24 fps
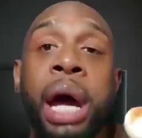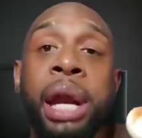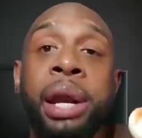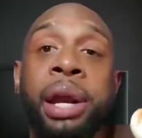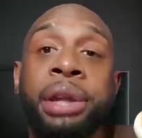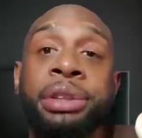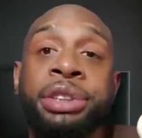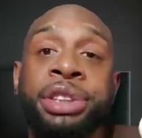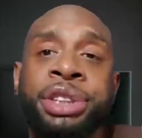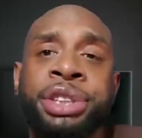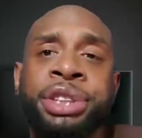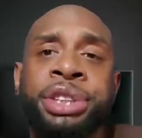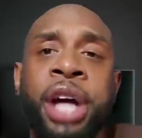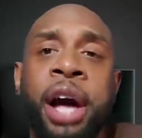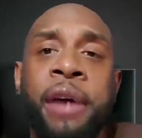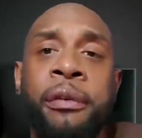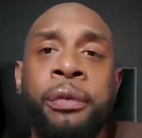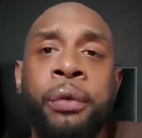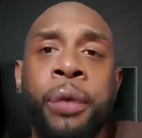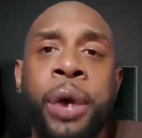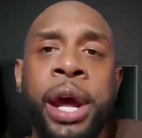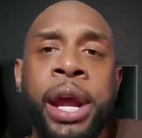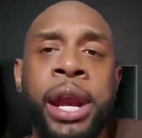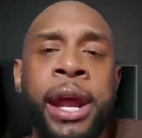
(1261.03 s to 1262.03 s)
you got other
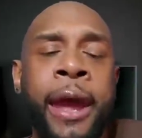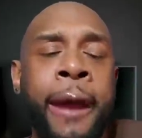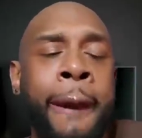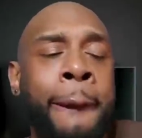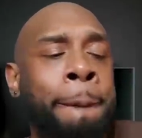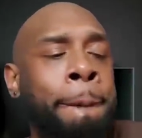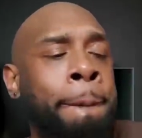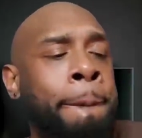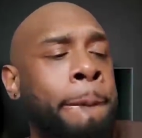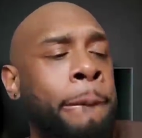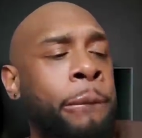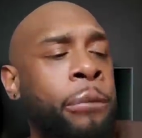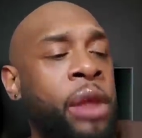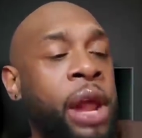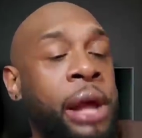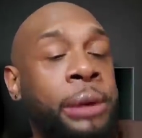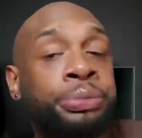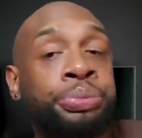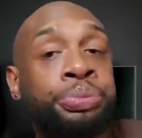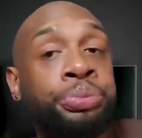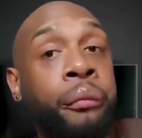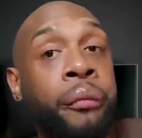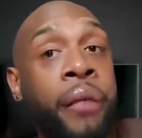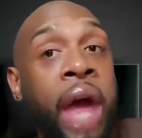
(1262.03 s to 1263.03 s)
stuff with it,
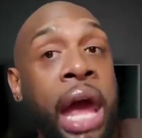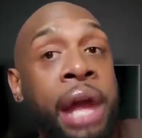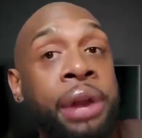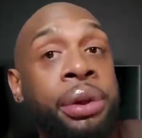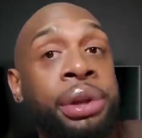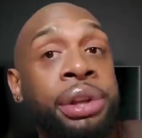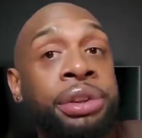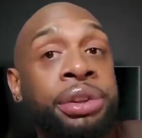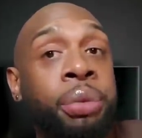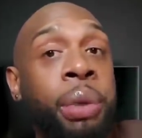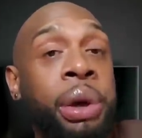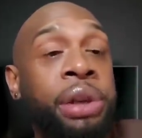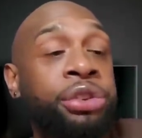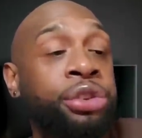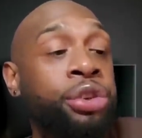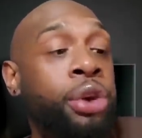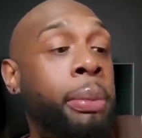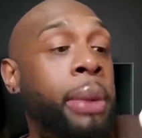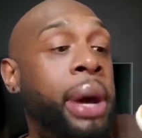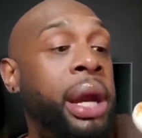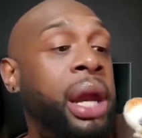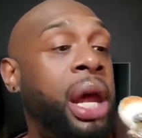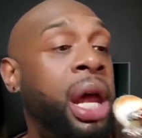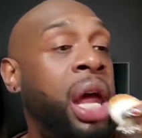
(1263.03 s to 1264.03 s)
I don't need to waste
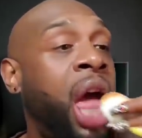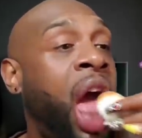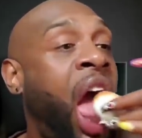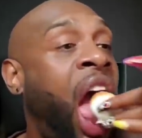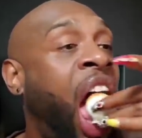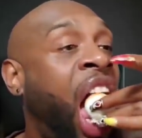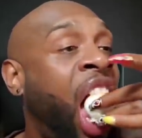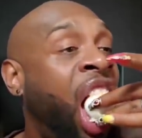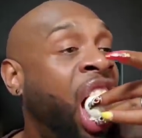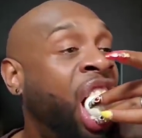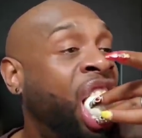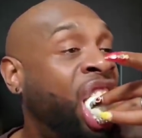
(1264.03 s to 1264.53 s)
your money, honey.